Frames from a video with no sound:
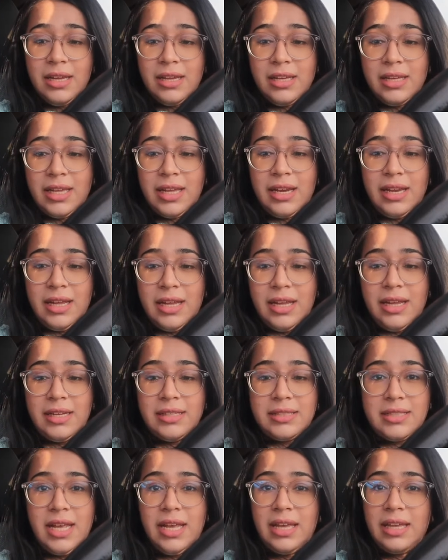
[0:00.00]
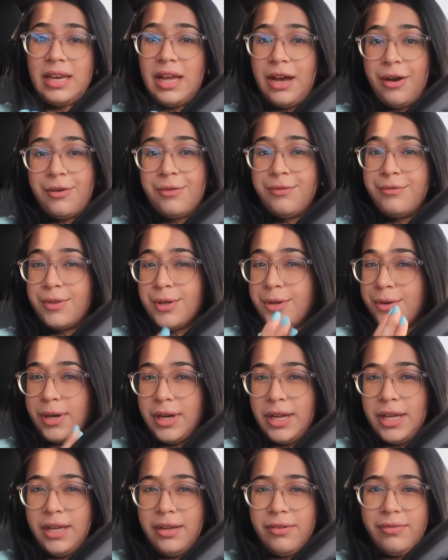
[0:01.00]
getting taken out of the
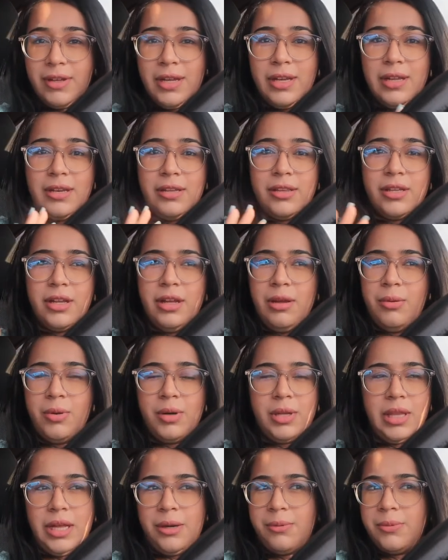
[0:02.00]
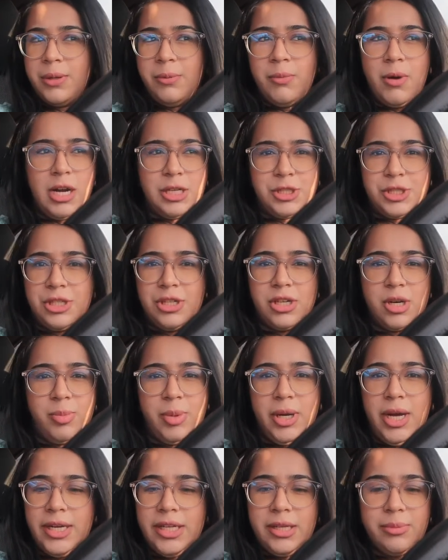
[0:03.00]
grave and they were like rewashing her
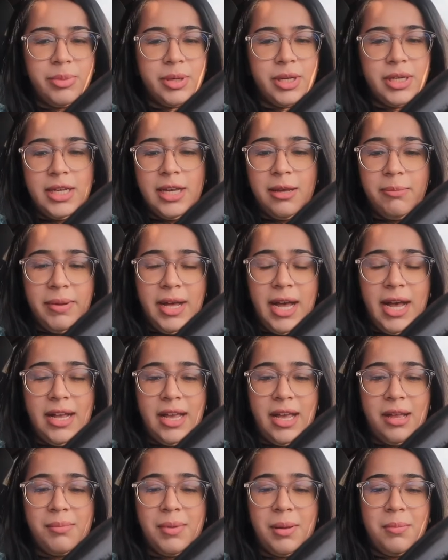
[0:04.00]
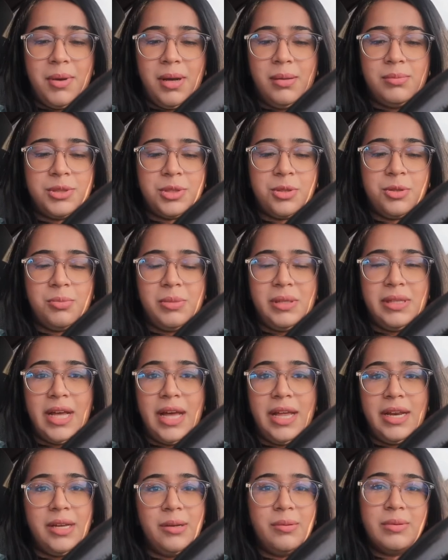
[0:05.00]
body and putting it back and my mom told me
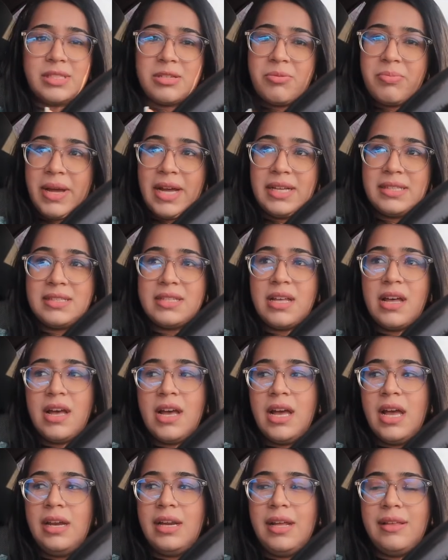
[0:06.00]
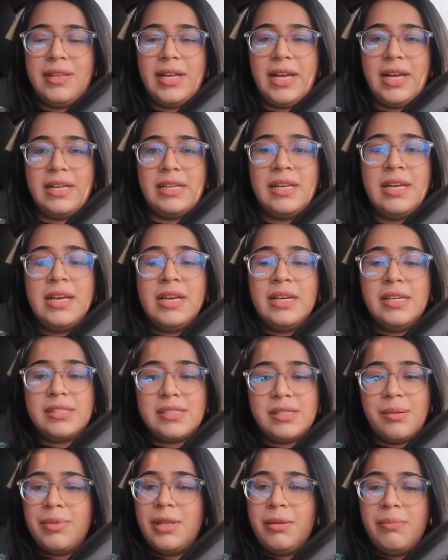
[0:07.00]
that it was a bad sign and that
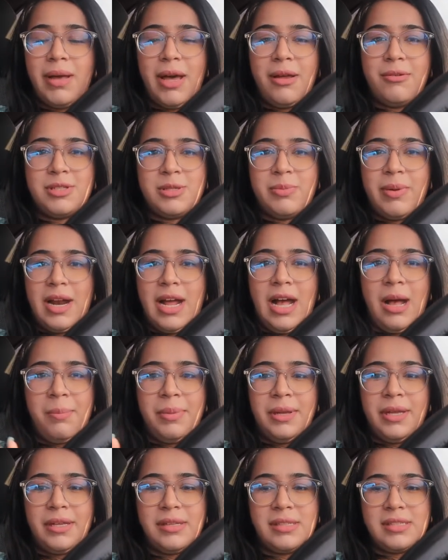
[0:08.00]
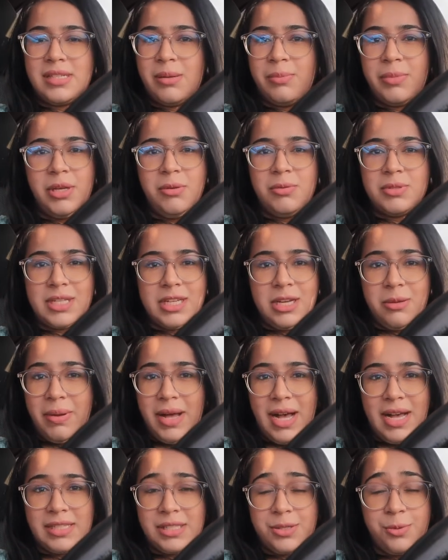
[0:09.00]
something bad was about to happen somebody was going to
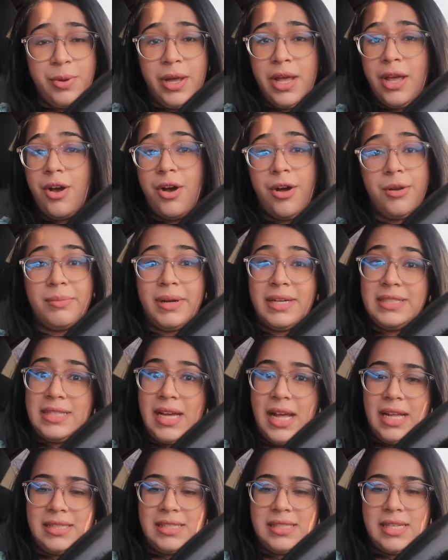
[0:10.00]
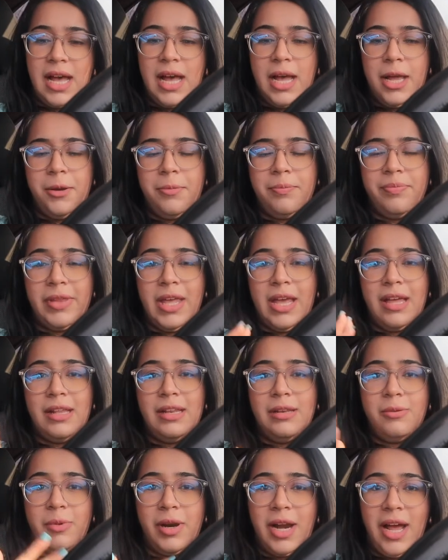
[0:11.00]
pass away on my dad's side
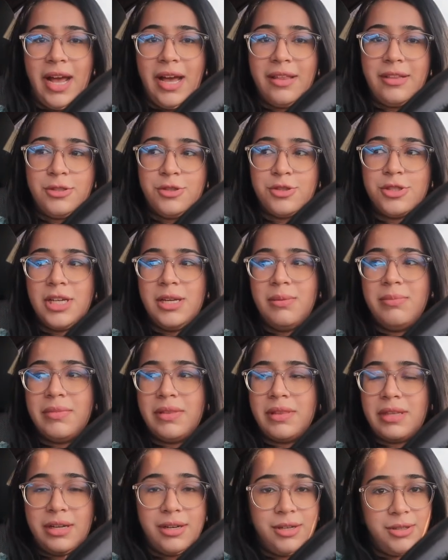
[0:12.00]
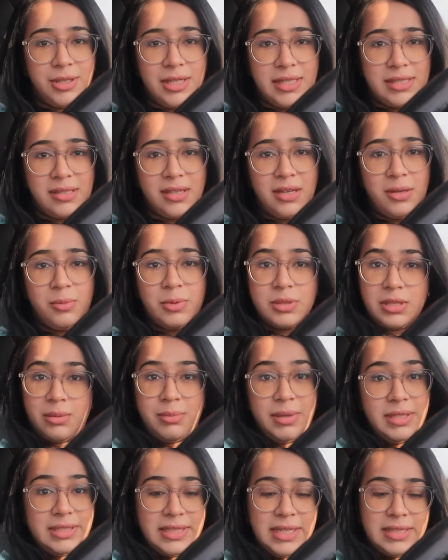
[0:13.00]
and when i had the dream the uncle i saw was on
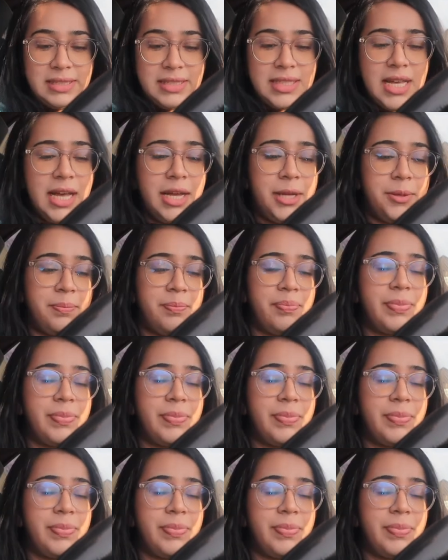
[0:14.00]
my dad's side